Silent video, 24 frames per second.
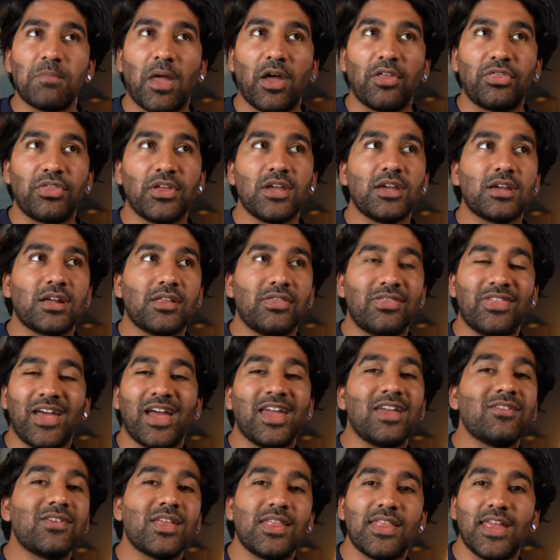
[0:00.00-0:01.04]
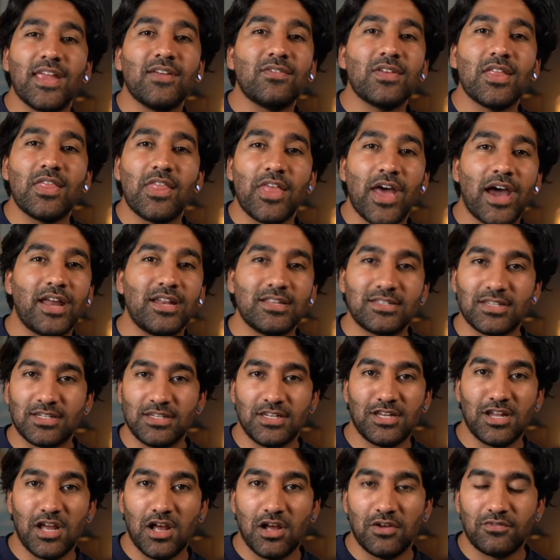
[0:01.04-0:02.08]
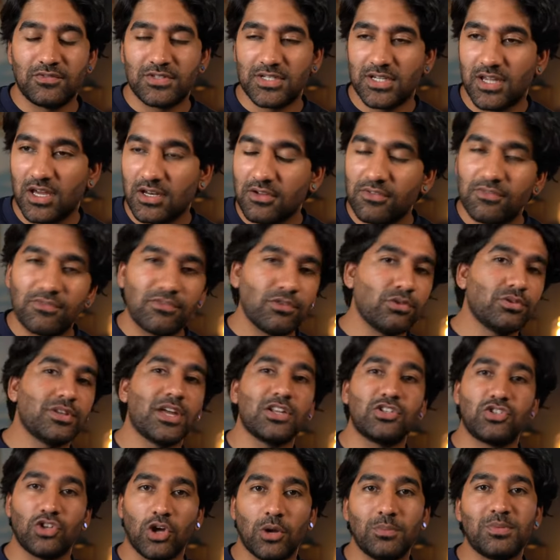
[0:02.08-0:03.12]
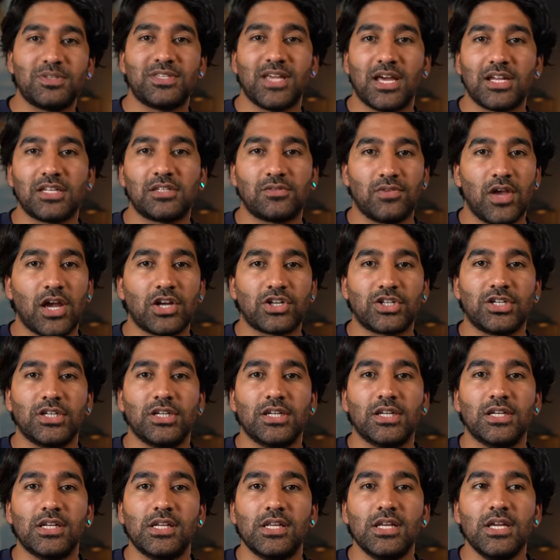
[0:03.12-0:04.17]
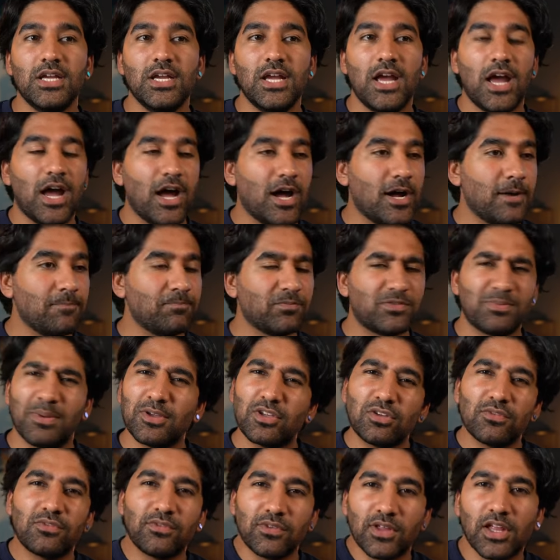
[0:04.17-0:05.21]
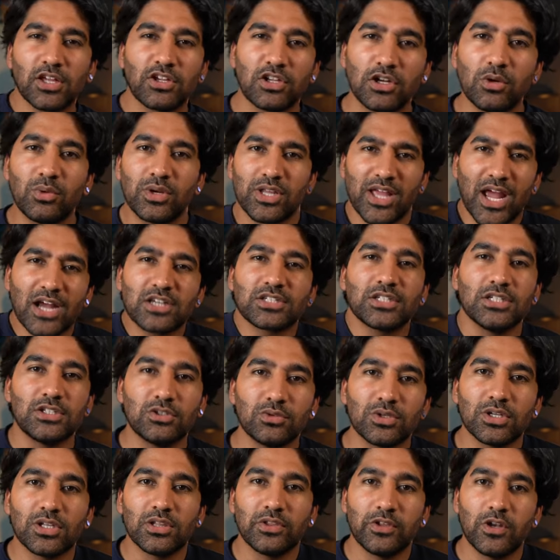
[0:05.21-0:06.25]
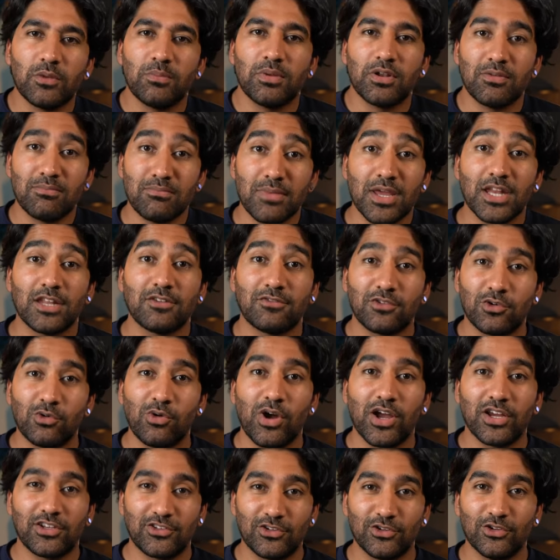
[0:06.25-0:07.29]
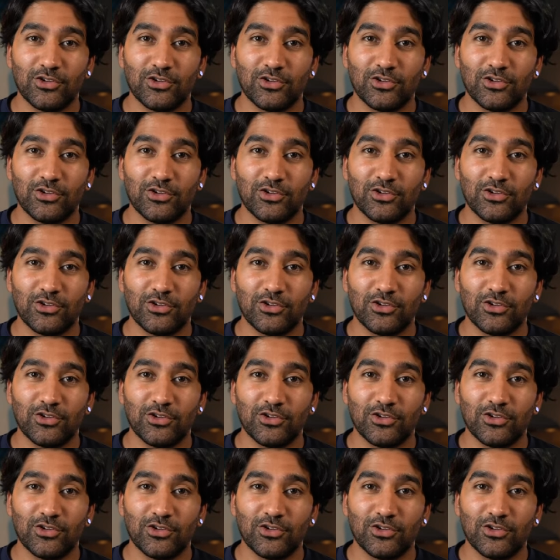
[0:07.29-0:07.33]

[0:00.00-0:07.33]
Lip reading: I think that even that is enough to kind of fill that job satisfaction, to make you feel like, you know what, you're actually doing a little bit of meaningful work